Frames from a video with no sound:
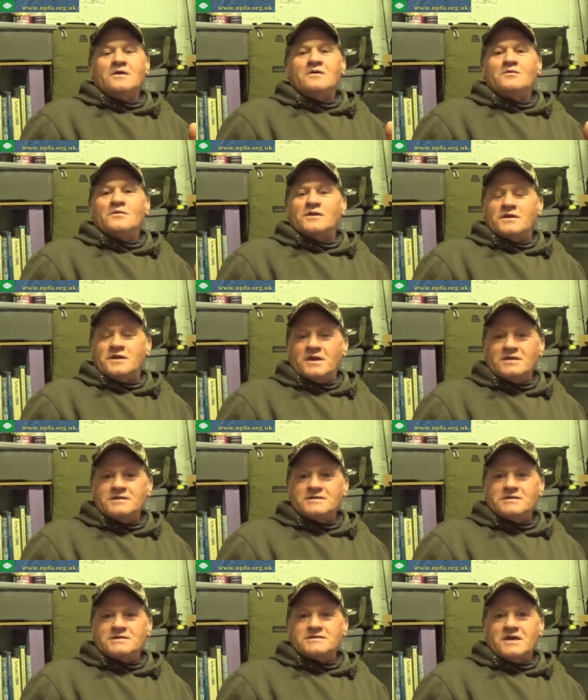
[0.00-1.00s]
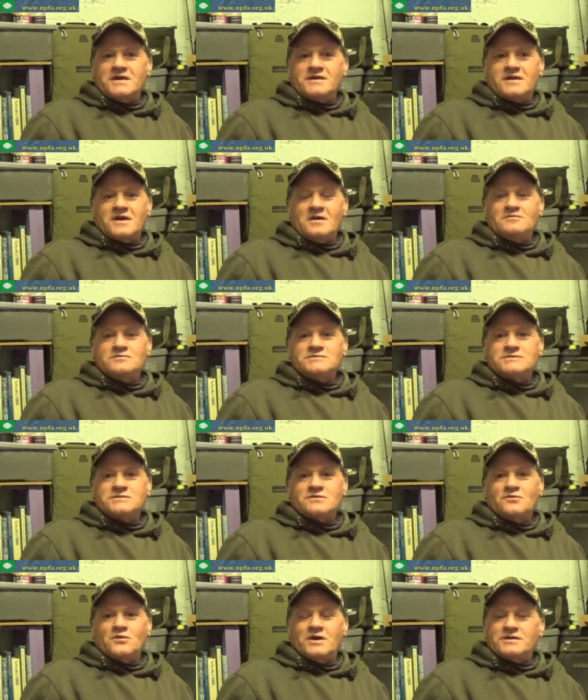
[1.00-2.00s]
when the end of the day comes,
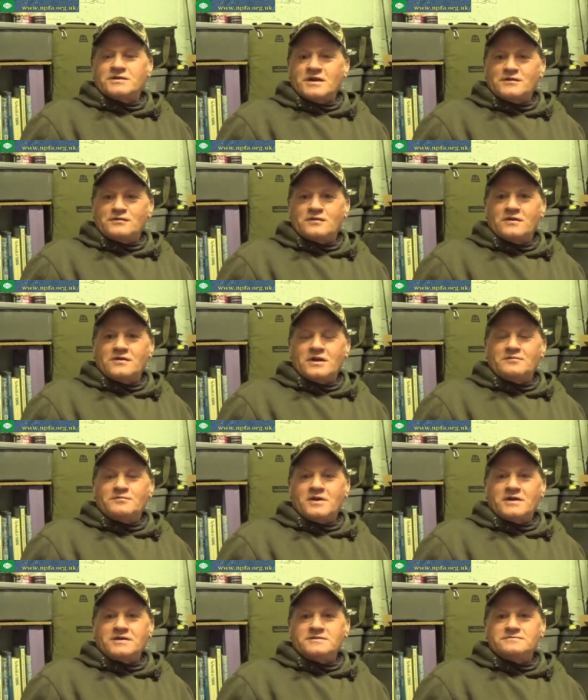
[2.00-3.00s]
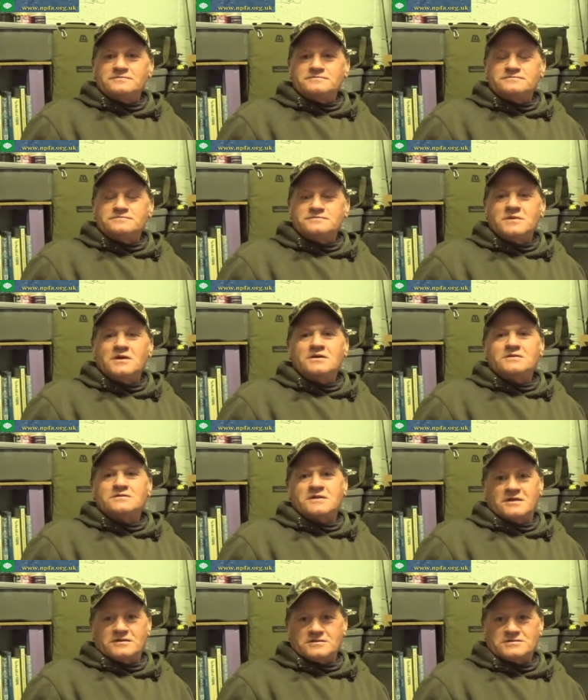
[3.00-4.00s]
where do they throw their bait?
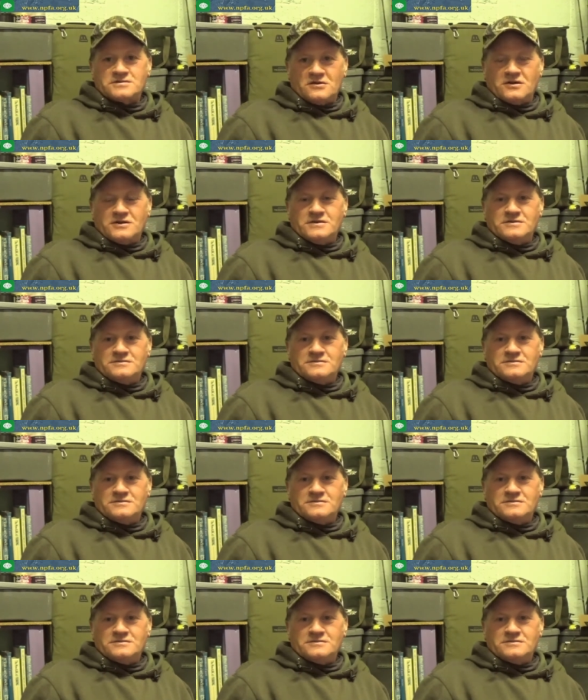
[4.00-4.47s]
Down the side.